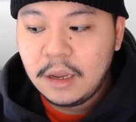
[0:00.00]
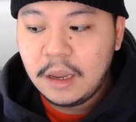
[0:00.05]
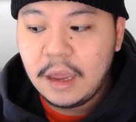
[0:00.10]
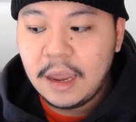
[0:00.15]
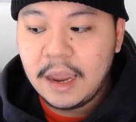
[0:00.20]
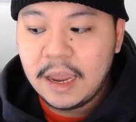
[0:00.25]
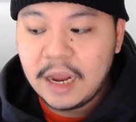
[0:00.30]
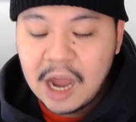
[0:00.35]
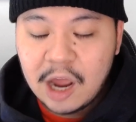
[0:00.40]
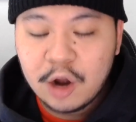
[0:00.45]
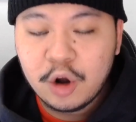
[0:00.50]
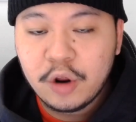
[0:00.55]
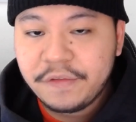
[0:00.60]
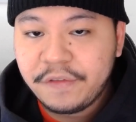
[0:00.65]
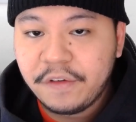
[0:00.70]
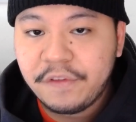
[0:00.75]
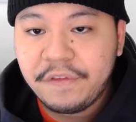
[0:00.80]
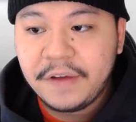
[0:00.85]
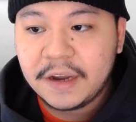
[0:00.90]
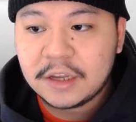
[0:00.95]
And I know
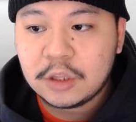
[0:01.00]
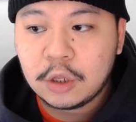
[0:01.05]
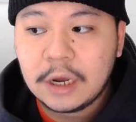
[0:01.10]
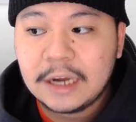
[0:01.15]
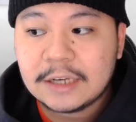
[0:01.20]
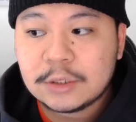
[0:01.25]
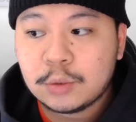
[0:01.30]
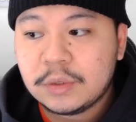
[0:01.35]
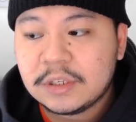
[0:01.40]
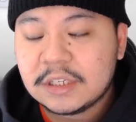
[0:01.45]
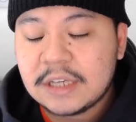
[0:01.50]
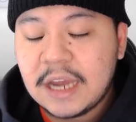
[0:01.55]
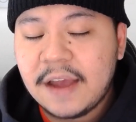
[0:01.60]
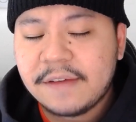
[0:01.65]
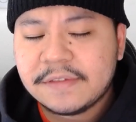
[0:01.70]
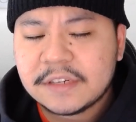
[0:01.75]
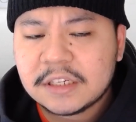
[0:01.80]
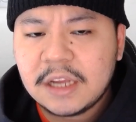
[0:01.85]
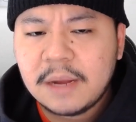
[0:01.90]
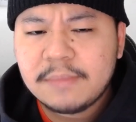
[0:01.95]
for a fact you guys want to
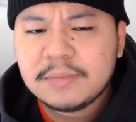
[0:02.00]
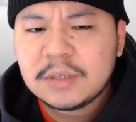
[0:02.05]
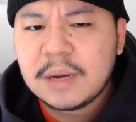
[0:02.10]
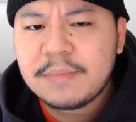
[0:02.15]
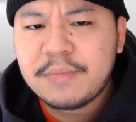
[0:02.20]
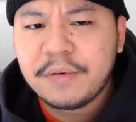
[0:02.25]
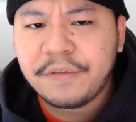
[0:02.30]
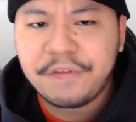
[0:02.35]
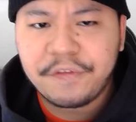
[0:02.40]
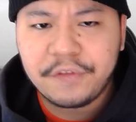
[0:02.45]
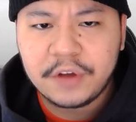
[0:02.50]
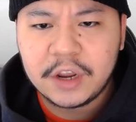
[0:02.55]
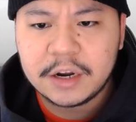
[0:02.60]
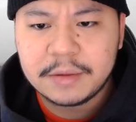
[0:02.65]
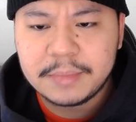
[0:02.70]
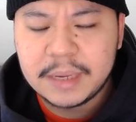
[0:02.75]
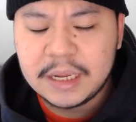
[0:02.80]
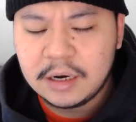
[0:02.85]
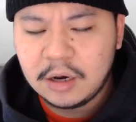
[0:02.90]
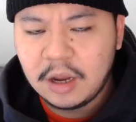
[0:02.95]
have some type of
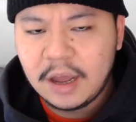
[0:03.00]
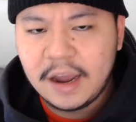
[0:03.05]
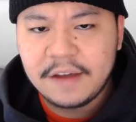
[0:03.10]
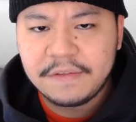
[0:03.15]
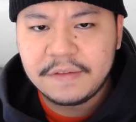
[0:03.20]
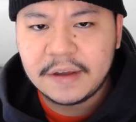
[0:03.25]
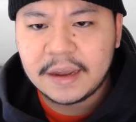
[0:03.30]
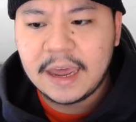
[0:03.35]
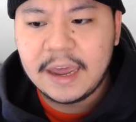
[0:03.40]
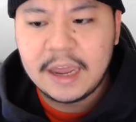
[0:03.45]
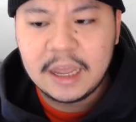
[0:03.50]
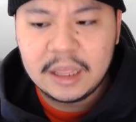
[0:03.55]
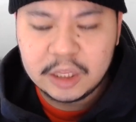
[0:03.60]
freedom in life, okay?